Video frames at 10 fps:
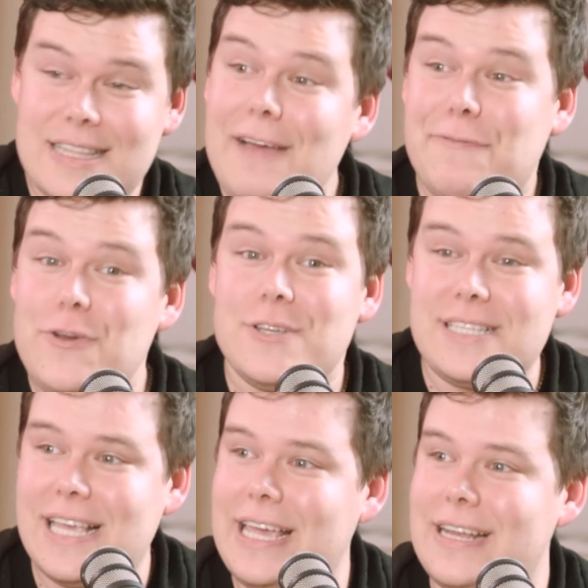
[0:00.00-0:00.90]
That first
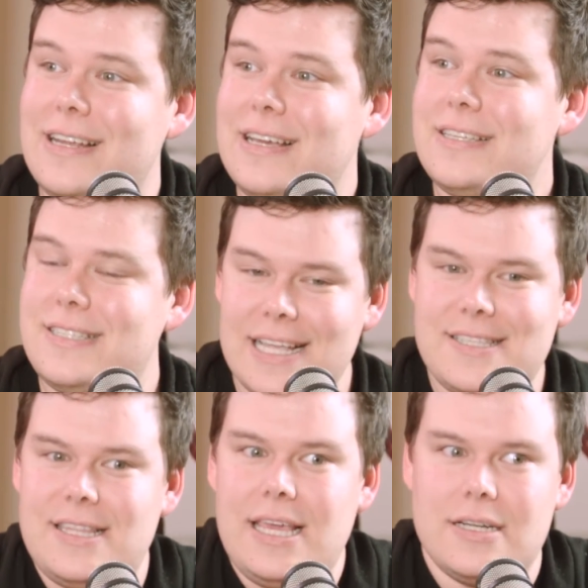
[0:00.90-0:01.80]
scene
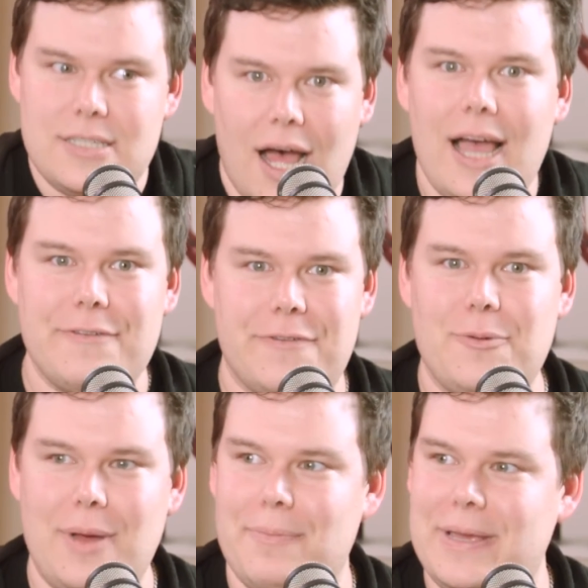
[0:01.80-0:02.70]
sets the entire
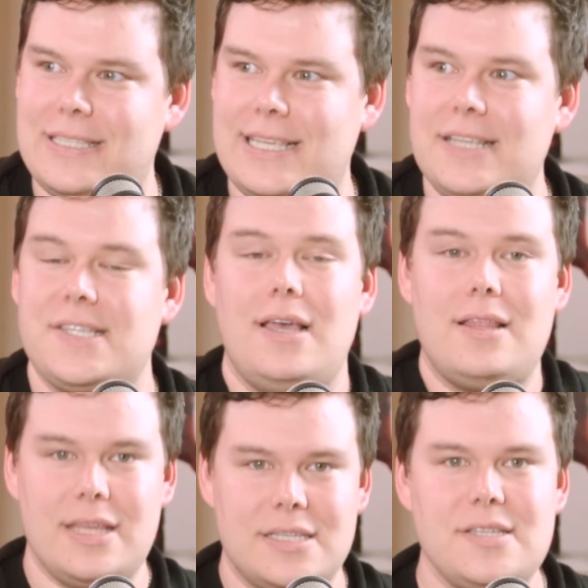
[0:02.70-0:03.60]
film up. It says,
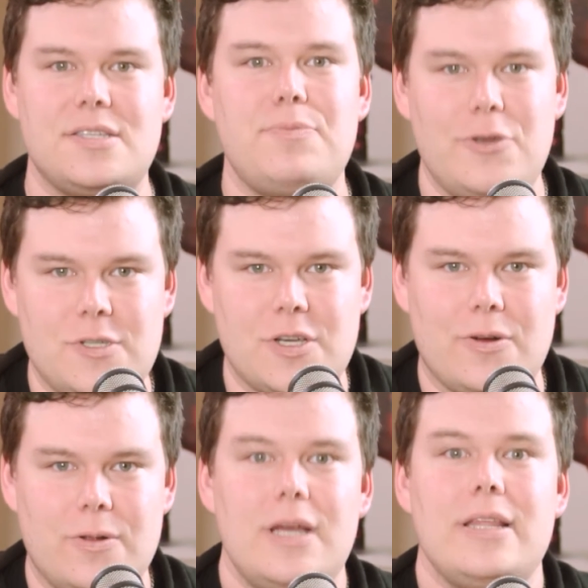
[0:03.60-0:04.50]
this is a
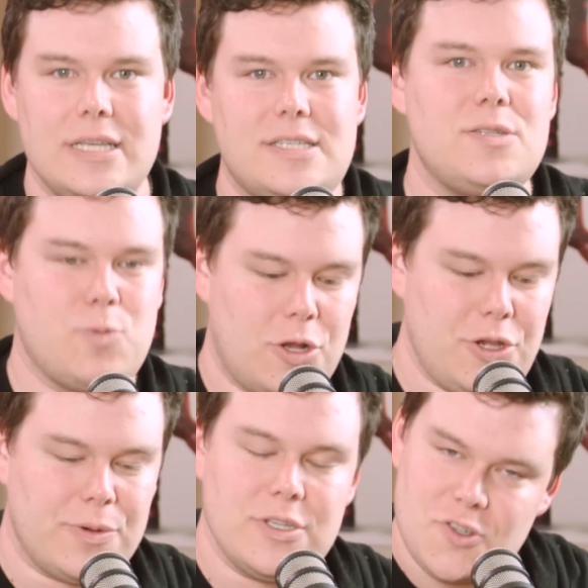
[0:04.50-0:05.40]
musical. This is what
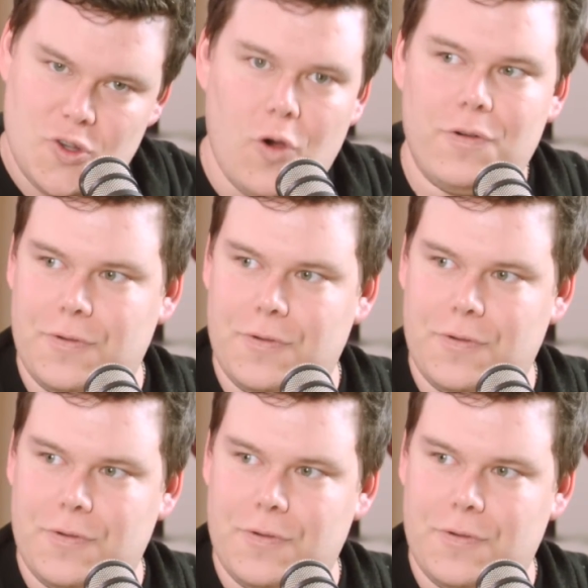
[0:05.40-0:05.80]
you're in store